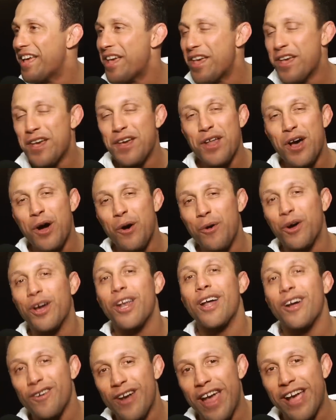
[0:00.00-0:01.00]
you know, we're
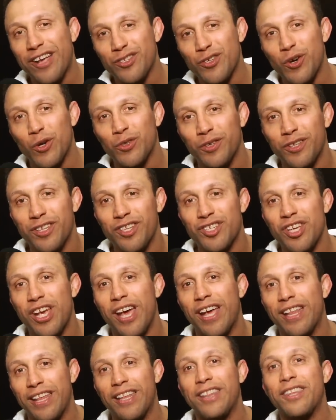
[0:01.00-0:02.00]
going to crack jokes with each
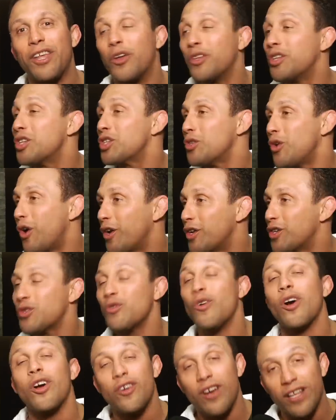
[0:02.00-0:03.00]
other and tell the stories
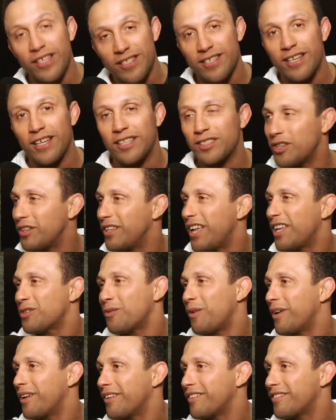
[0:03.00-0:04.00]
to our grandson. So that's
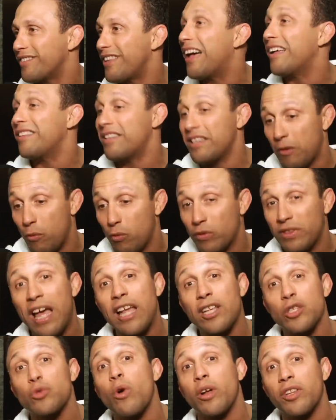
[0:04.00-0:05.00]
what, is, that,
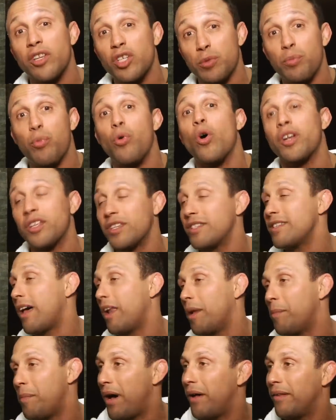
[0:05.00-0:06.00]
that's what this sport is
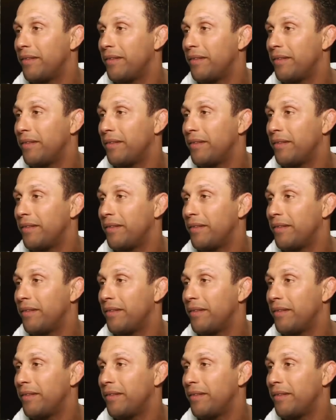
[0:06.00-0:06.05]
all about.